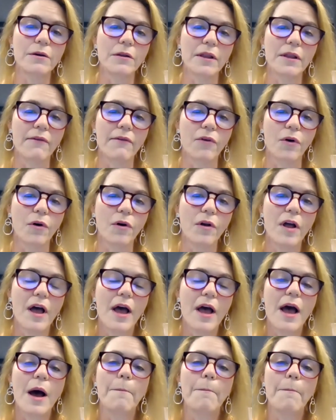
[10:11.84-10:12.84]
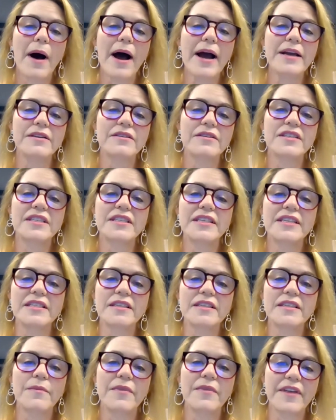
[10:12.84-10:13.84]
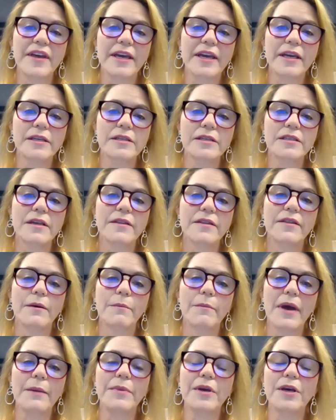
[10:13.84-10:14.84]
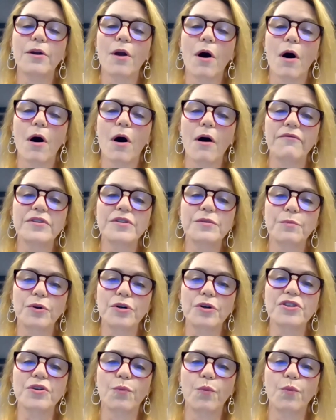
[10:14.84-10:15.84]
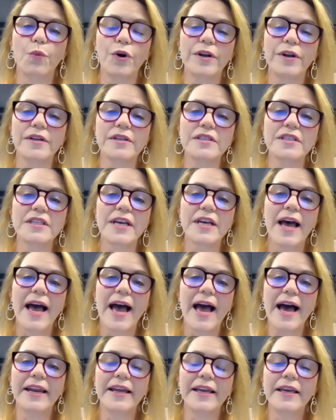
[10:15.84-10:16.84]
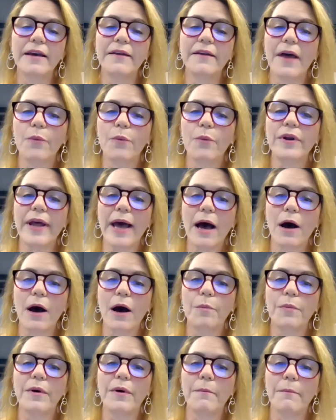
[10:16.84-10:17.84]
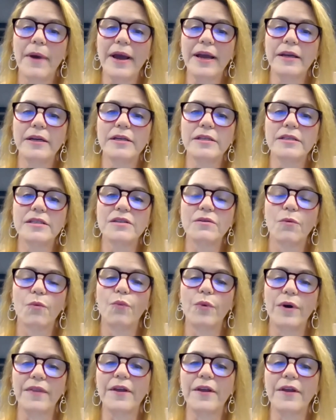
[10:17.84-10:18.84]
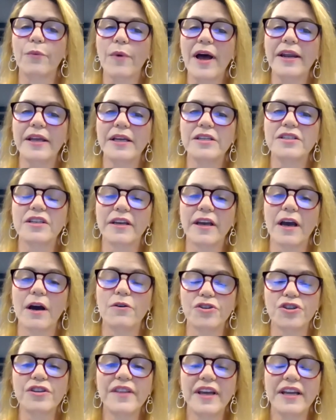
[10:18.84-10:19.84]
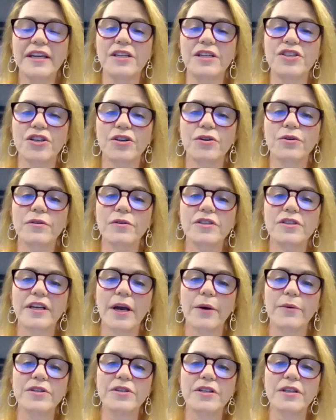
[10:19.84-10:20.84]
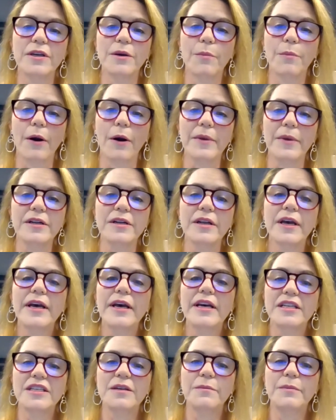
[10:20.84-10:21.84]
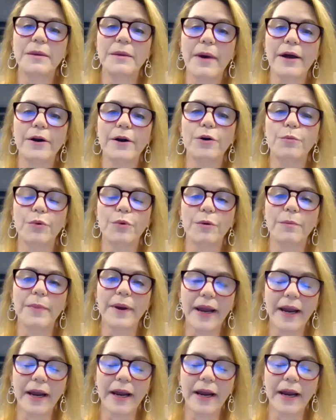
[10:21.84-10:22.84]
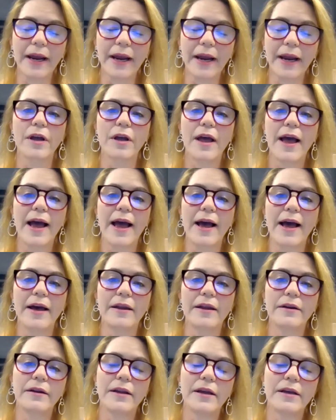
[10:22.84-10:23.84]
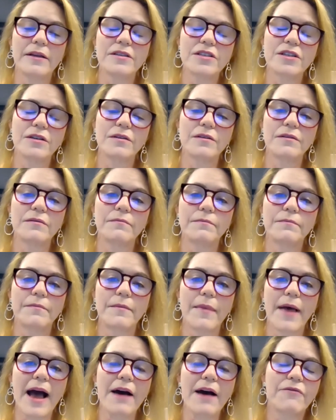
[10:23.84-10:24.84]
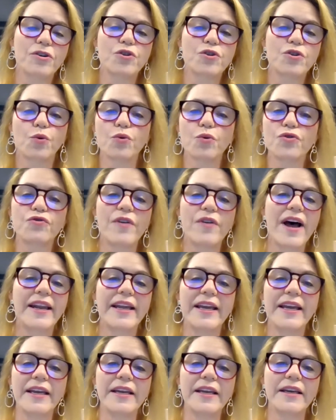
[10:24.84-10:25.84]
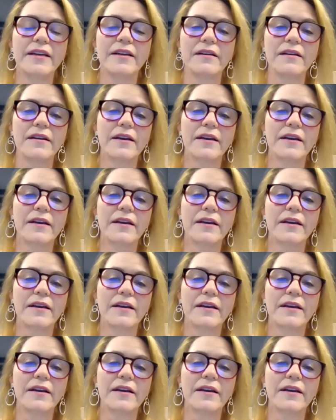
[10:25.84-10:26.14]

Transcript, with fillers: level might see some things that maybe an office person wouldn't and again that would help maintenance when they're ready to go should they need to to go into the apartment to be better prepared and and to have their tools ready and